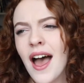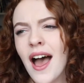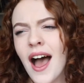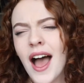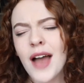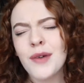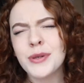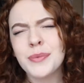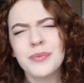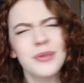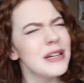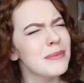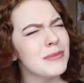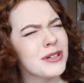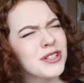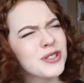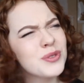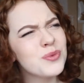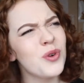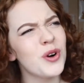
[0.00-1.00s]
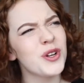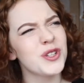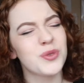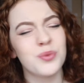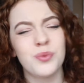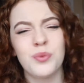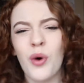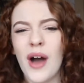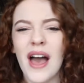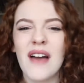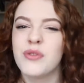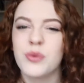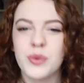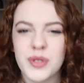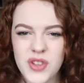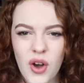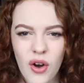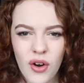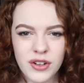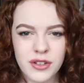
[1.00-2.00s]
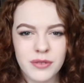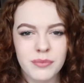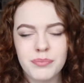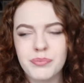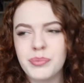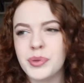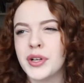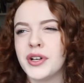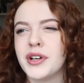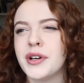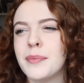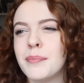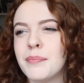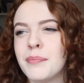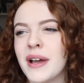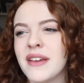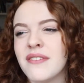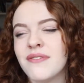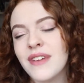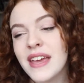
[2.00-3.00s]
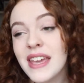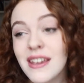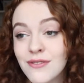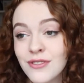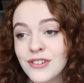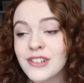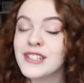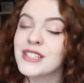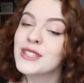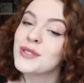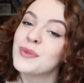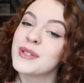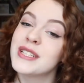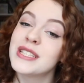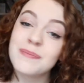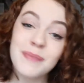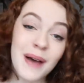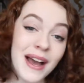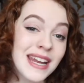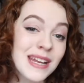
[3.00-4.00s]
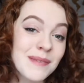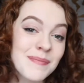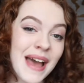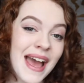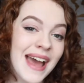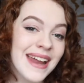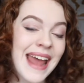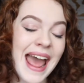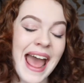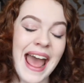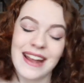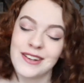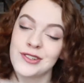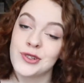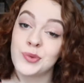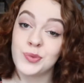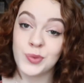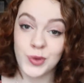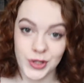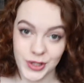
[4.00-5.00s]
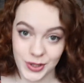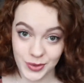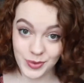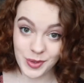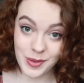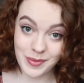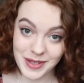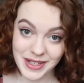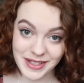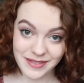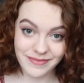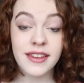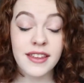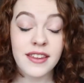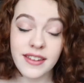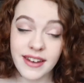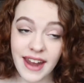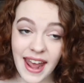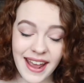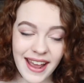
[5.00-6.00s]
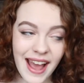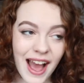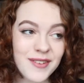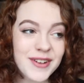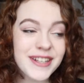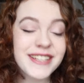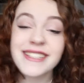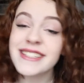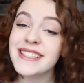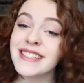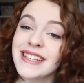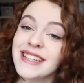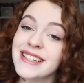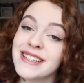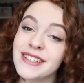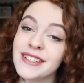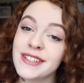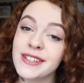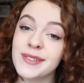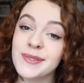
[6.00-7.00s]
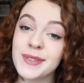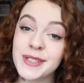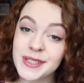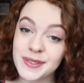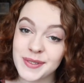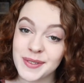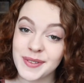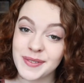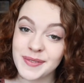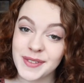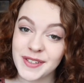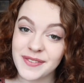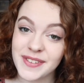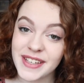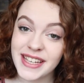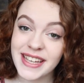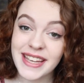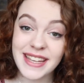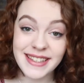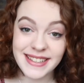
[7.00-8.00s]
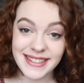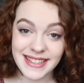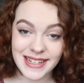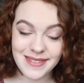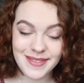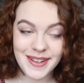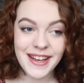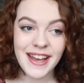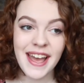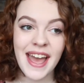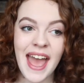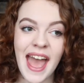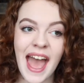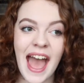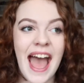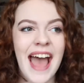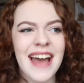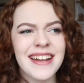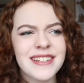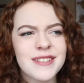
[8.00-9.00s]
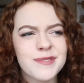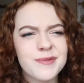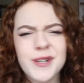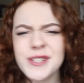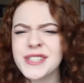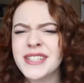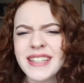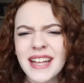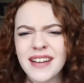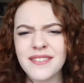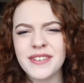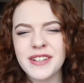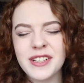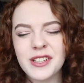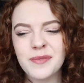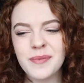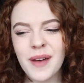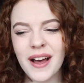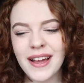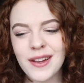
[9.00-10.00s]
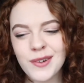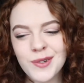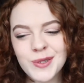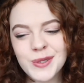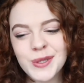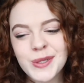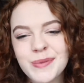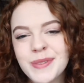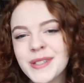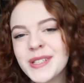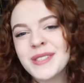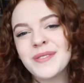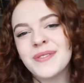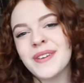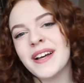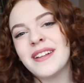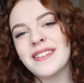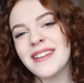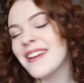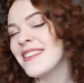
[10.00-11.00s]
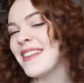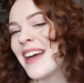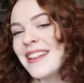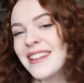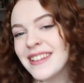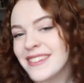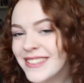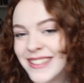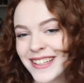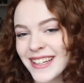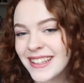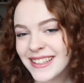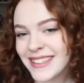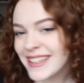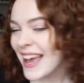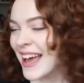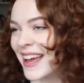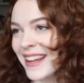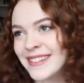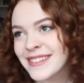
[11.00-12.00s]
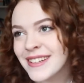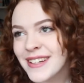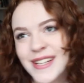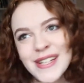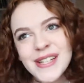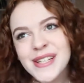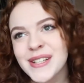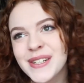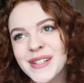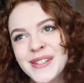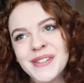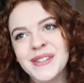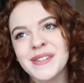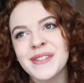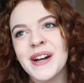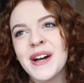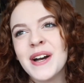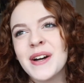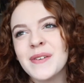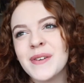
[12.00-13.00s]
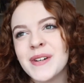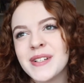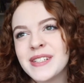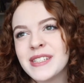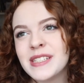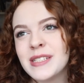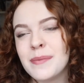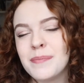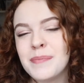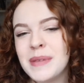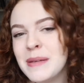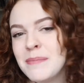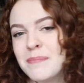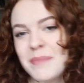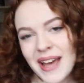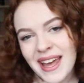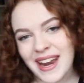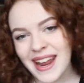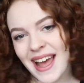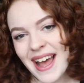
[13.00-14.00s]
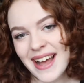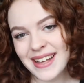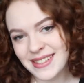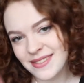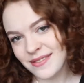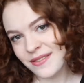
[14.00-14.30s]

I would pretty much watch whatever was on, but my favourites were Spider-Man and Wonder Woman. The other day, I went to see the new Wonder Woman movie in the cinema, and watching that film, I almost felt like that little girl again who wanted to be badass